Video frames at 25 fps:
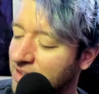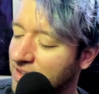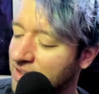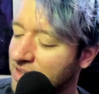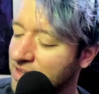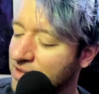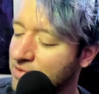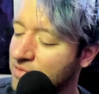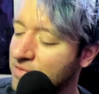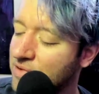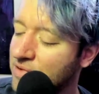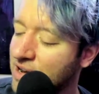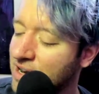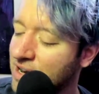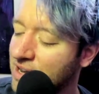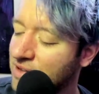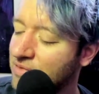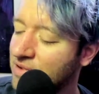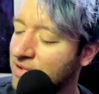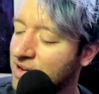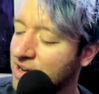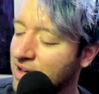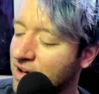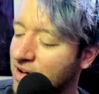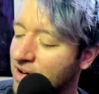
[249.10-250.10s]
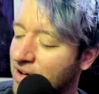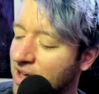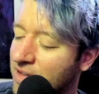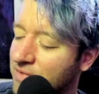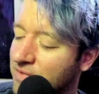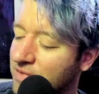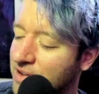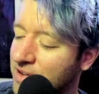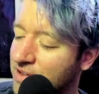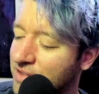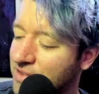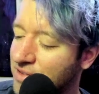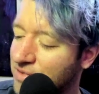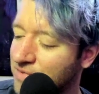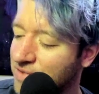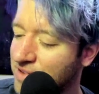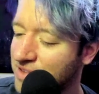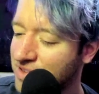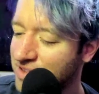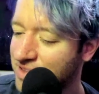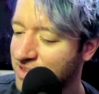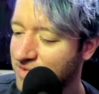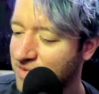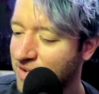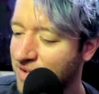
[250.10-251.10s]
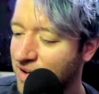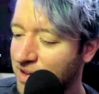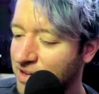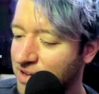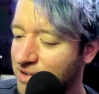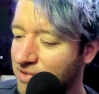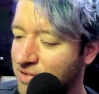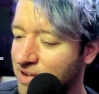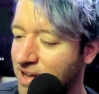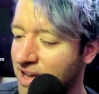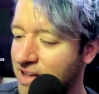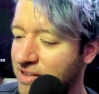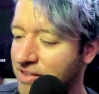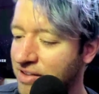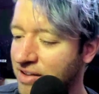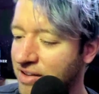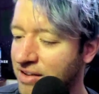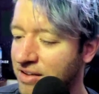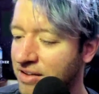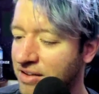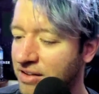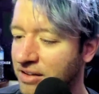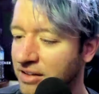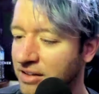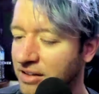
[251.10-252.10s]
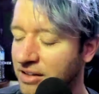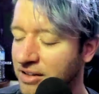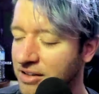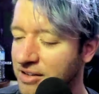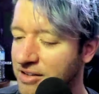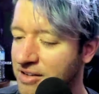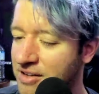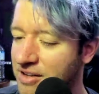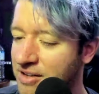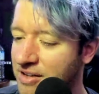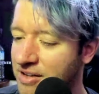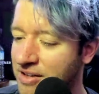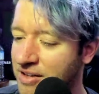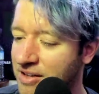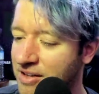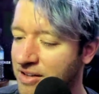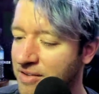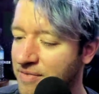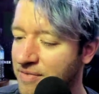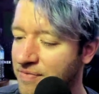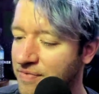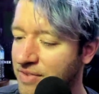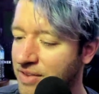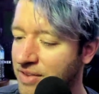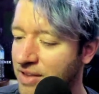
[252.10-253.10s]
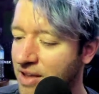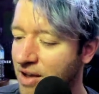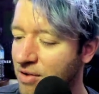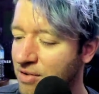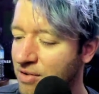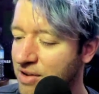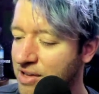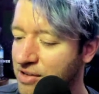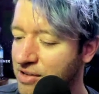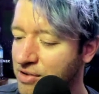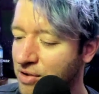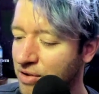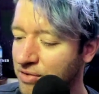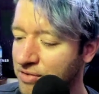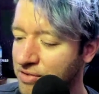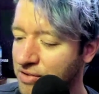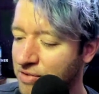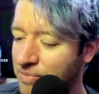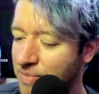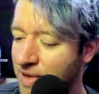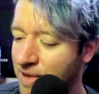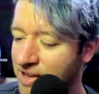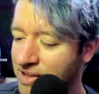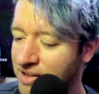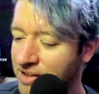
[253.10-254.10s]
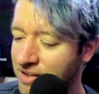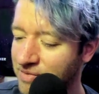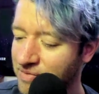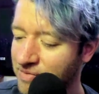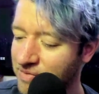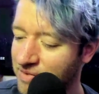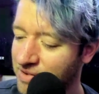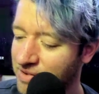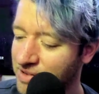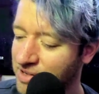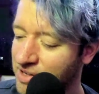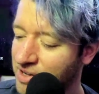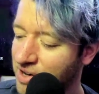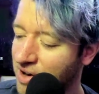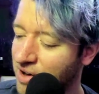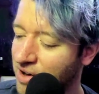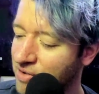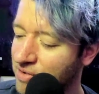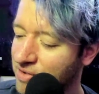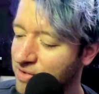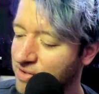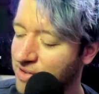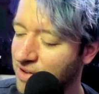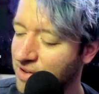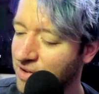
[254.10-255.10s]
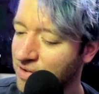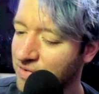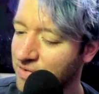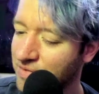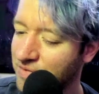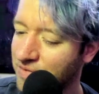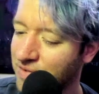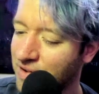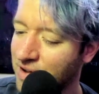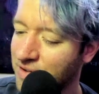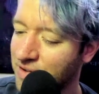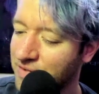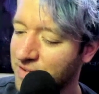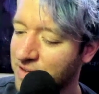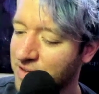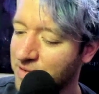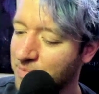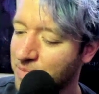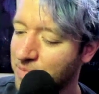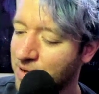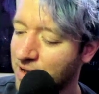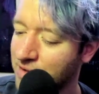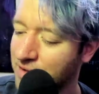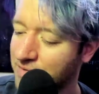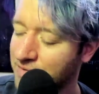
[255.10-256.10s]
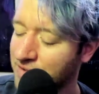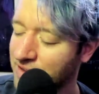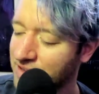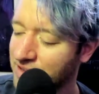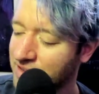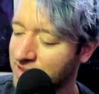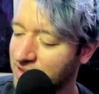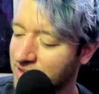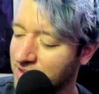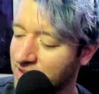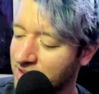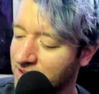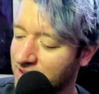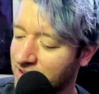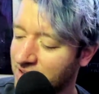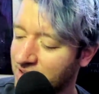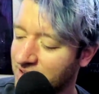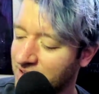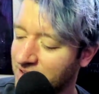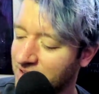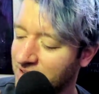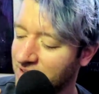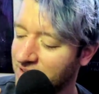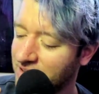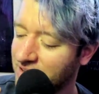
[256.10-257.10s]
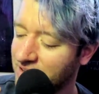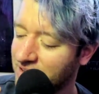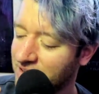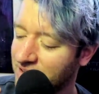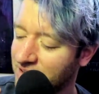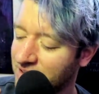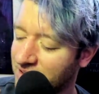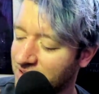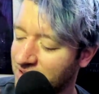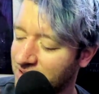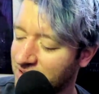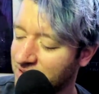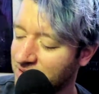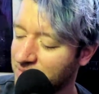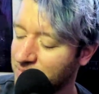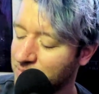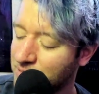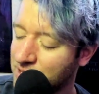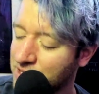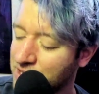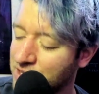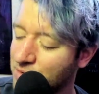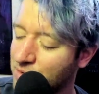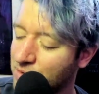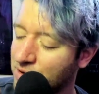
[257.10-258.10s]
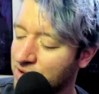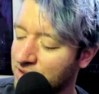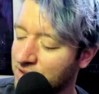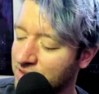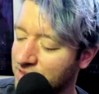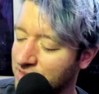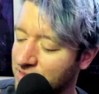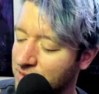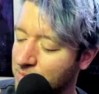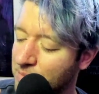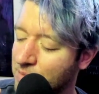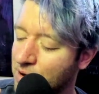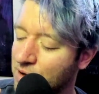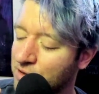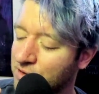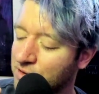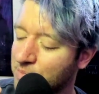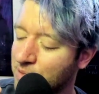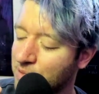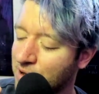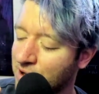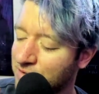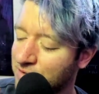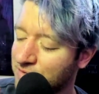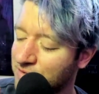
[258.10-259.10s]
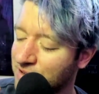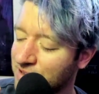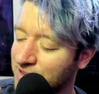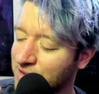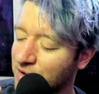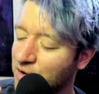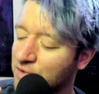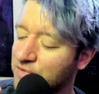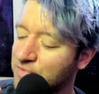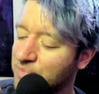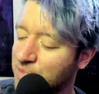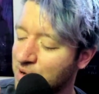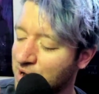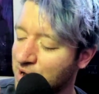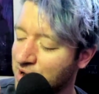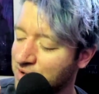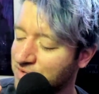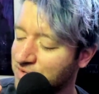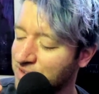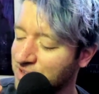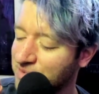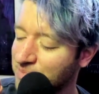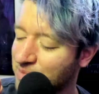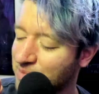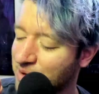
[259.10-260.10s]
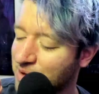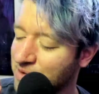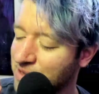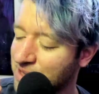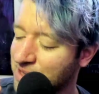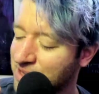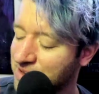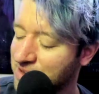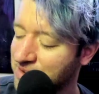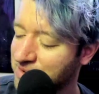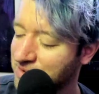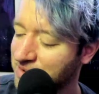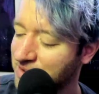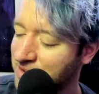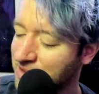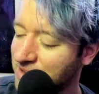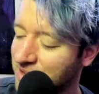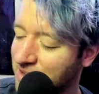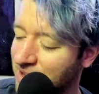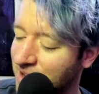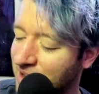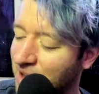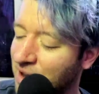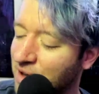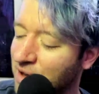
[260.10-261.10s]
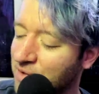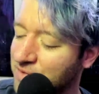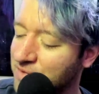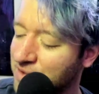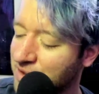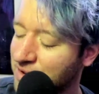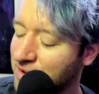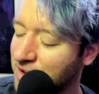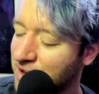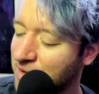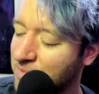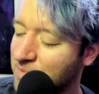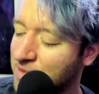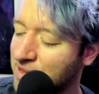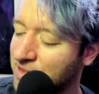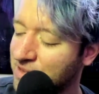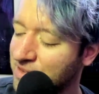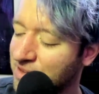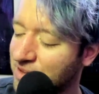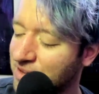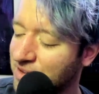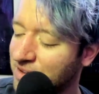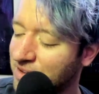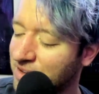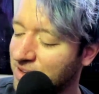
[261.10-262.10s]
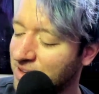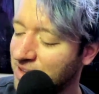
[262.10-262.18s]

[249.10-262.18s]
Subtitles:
You really, really are evidence of a divine creator. Only God could make a coat so fluffy and perfect. But you were the most perfect of perfect, Bogey. I love you. I miss you.